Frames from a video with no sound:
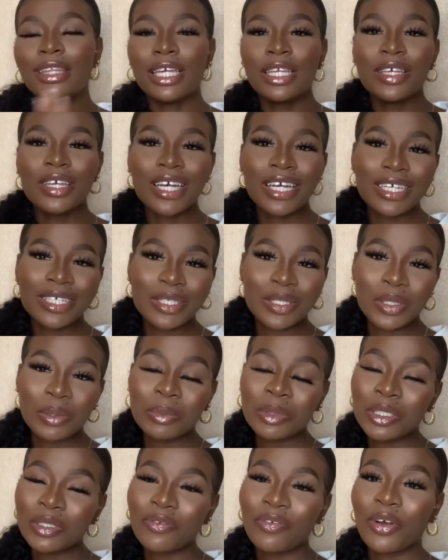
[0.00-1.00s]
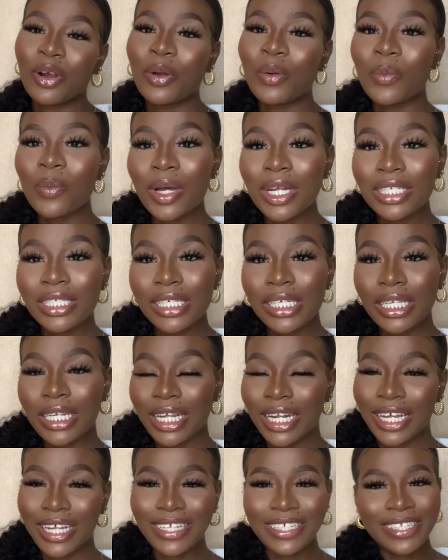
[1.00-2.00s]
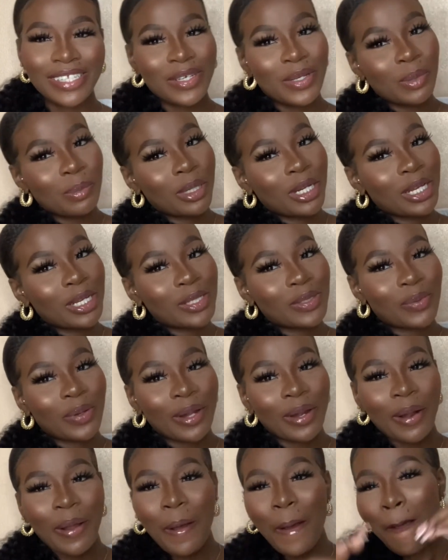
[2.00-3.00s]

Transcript: thank you guys so much for watching, and I'll see you in my next one.